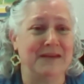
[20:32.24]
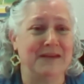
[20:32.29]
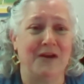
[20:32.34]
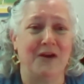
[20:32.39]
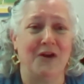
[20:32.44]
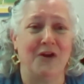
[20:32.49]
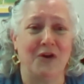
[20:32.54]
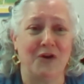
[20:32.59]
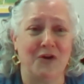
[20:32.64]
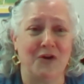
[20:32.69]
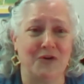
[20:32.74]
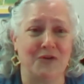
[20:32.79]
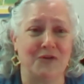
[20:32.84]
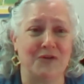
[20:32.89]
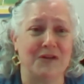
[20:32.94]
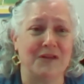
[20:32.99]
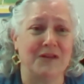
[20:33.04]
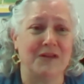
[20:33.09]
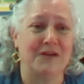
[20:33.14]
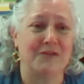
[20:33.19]
hurt,
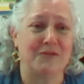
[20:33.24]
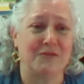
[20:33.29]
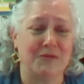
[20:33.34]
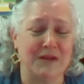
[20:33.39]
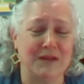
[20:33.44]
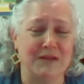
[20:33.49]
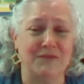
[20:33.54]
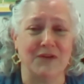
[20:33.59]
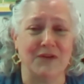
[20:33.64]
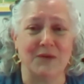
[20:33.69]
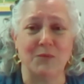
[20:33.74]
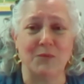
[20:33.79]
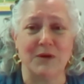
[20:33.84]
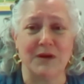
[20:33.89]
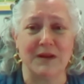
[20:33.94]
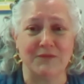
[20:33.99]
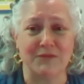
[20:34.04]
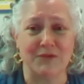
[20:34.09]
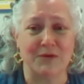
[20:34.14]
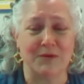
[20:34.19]
grieving,
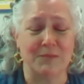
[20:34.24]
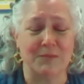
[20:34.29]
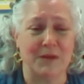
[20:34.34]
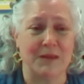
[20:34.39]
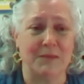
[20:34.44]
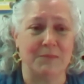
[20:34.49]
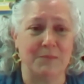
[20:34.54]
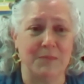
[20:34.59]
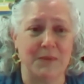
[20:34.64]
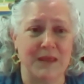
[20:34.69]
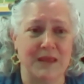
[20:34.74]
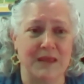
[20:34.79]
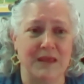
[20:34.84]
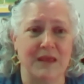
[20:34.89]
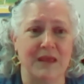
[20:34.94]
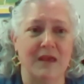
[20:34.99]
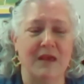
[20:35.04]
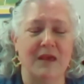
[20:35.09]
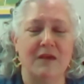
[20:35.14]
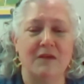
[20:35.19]
whatever it might be.
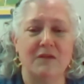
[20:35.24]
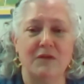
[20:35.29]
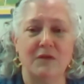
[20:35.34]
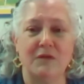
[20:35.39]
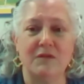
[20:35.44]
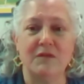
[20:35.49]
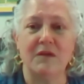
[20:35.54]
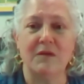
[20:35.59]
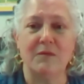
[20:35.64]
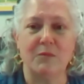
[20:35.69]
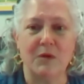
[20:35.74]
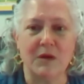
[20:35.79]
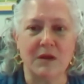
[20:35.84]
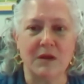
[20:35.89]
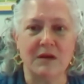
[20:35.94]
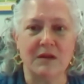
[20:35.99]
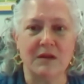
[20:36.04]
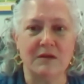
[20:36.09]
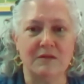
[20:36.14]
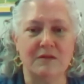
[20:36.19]
So it's like, what can
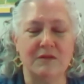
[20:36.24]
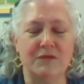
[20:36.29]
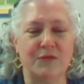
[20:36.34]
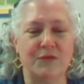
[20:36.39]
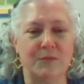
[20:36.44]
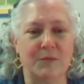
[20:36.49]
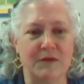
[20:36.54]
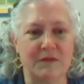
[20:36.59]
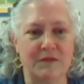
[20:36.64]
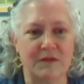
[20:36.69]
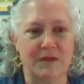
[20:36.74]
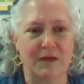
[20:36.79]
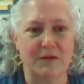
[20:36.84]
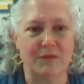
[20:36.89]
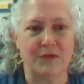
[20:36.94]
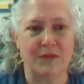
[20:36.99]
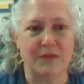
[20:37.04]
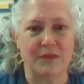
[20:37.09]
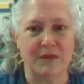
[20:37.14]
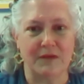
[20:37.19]
I do for myself
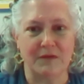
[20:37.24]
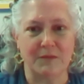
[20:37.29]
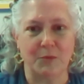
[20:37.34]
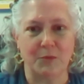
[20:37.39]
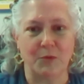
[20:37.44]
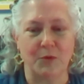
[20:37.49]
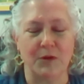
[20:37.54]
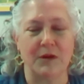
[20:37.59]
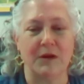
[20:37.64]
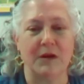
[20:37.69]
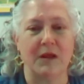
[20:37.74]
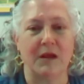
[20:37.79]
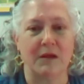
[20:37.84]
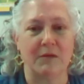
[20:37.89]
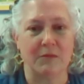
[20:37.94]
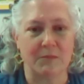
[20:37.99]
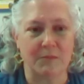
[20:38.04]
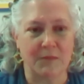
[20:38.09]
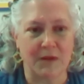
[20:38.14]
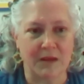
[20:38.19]
at this point? I
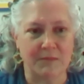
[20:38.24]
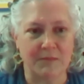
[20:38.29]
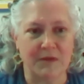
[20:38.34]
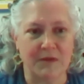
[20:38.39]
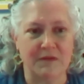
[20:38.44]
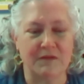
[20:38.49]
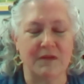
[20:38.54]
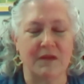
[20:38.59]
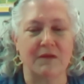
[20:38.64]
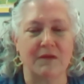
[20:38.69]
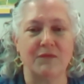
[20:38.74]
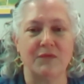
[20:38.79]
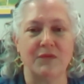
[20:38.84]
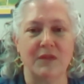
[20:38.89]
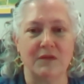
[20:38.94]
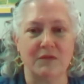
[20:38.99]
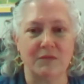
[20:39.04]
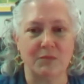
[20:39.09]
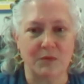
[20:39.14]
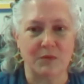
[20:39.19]
remind myself
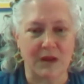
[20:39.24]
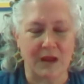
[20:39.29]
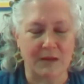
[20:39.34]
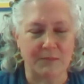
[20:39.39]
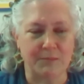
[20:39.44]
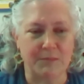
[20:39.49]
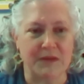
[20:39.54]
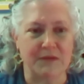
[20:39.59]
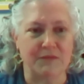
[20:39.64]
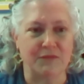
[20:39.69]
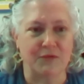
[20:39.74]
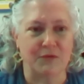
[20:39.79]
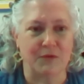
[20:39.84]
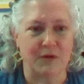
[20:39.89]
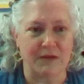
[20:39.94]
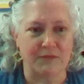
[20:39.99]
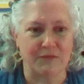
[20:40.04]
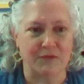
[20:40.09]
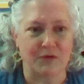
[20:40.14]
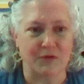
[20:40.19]
this will not be
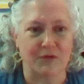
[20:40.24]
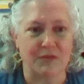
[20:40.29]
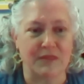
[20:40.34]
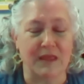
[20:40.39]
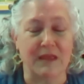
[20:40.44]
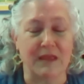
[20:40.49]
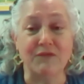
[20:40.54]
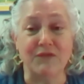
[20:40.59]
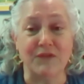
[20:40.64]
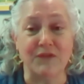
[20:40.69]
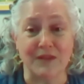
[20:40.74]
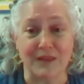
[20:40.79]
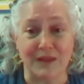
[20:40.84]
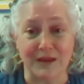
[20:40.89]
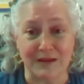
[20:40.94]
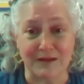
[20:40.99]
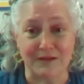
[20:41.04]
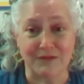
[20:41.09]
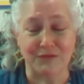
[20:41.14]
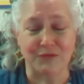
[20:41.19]
forever. If they feel
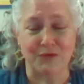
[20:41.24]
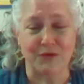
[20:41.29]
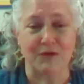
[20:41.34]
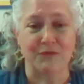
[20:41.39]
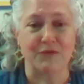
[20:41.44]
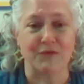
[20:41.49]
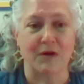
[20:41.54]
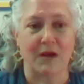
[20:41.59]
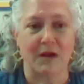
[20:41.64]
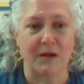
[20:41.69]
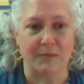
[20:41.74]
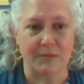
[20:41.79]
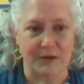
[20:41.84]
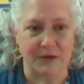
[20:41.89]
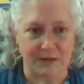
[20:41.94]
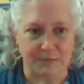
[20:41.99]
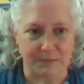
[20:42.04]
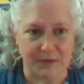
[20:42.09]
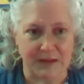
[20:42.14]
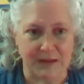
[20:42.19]
like it's forever, I'm going
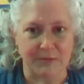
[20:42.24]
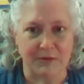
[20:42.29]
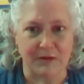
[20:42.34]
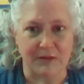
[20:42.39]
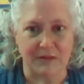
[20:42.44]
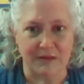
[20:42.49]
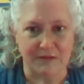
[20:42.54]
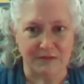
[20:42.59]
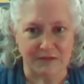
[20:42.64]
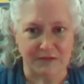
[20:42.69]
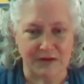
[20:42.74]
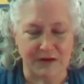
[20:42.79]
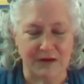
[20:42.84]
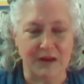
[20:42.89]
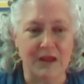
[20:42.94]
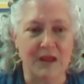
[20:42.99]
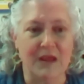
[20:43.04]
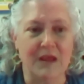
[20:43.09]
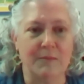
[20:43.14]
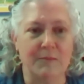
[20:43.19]
to be able to listen
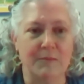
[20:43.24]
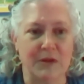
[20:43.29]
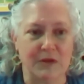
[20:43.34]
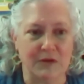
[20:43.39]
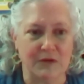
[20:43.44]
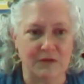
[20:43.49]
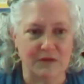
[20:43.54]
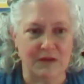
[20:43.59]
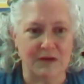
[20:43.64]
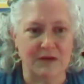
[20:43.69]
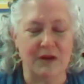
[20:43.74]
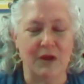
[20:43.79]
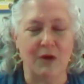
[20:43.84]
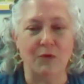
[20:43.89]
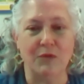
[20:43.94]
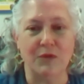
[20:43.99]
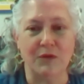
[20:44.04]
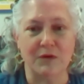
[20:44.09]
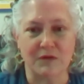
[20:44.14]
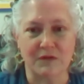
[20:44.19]
because I know
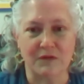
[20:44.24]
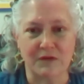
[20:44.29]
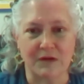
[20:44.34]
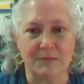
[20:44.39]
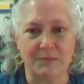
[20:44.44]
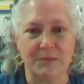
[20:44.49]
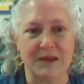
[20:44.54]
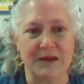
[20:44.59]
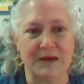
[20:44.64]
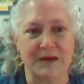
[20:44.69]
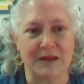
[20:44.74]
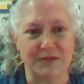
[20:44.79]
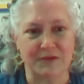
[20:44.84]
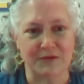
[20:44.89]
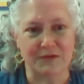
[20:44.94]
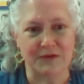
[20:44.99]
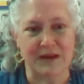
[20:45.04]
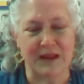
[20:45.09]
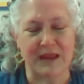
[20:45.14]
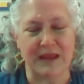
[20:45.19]
there's going to be another
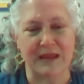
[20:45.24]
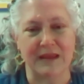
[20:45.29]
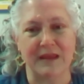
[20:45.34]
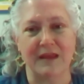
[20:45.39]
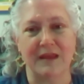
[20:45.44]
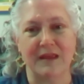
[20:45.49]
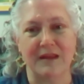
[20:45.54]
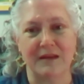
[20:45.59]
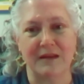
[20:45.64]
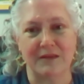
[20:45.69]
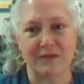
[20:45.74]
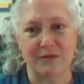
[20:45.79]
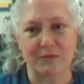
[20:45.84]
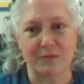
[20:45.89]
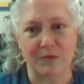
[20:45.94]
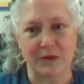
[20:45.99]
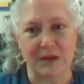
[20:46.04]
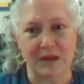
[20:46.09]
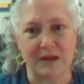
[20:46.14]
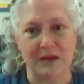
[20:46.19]
day, another
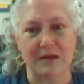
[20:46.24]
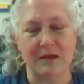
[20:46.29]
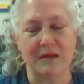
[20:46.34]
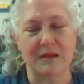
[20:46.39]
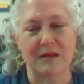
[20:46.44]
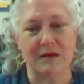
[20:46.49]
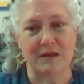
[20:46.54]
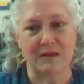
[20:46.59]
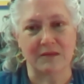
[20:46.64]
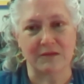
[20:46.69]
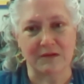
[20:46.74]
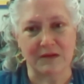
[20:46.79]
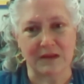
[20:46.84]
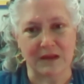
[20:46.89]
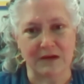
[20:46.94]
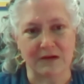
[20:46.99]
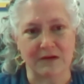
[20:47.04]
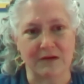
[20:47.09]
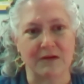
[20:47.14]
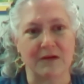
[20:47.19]
week, another
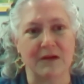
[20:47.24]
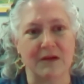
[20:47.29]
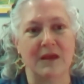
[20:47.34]
year